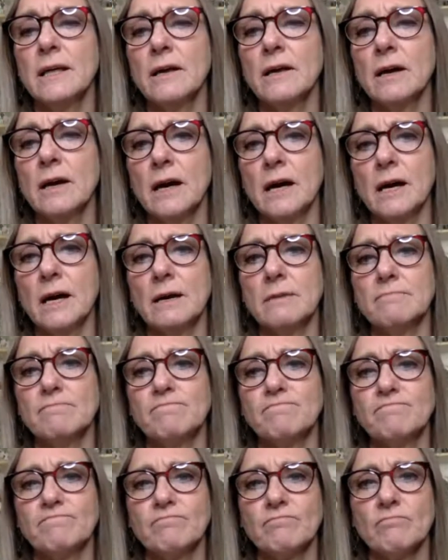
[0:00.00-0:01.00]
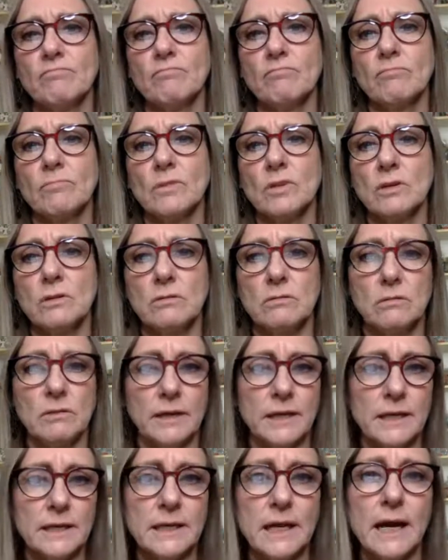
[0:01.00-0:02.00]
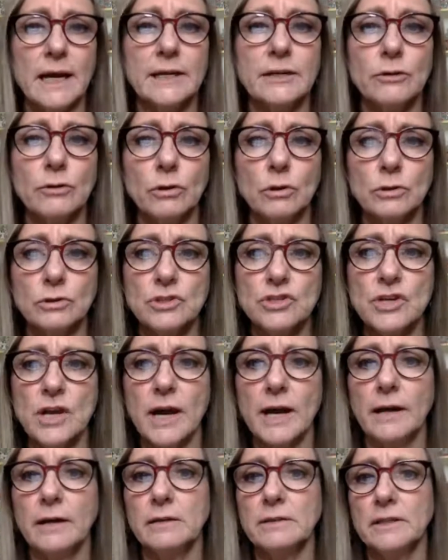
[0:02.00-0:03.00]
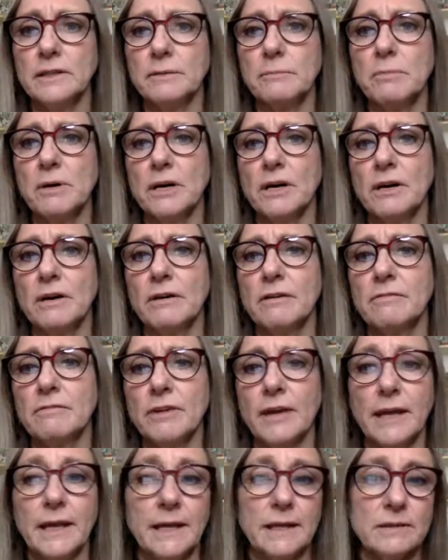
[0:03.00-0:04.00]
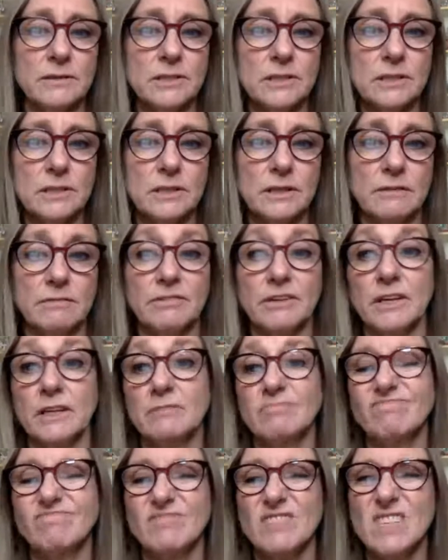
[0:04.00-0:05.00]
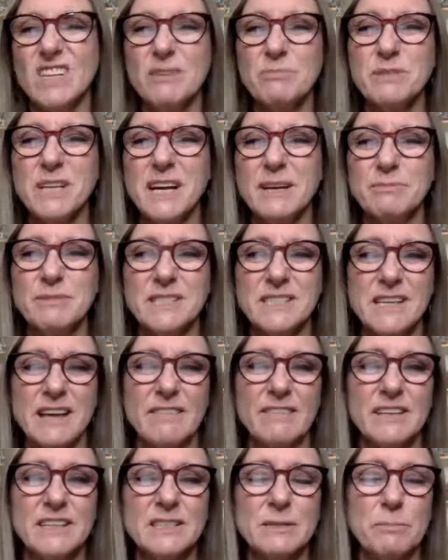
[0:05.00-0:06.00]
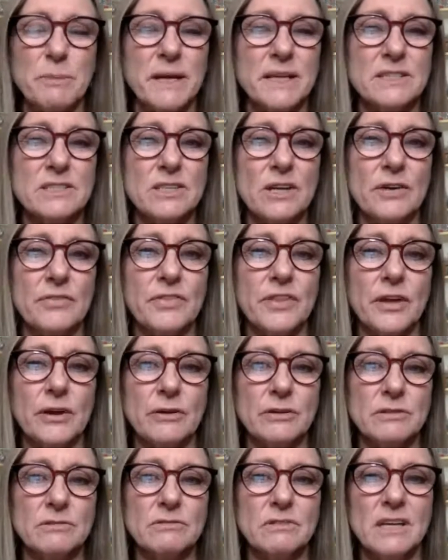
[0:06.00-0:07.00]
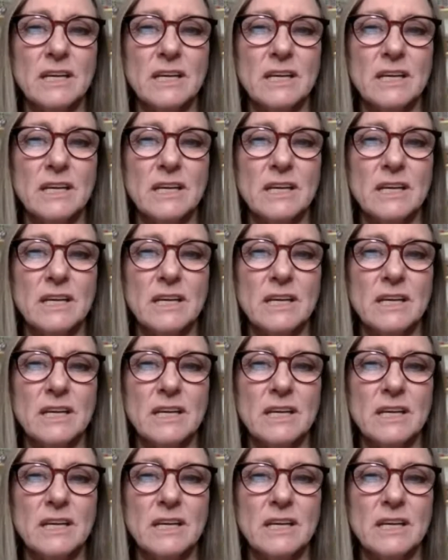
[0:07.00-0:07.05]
like a 9-year-old child and above, 8 even, sometimes 7, depends on their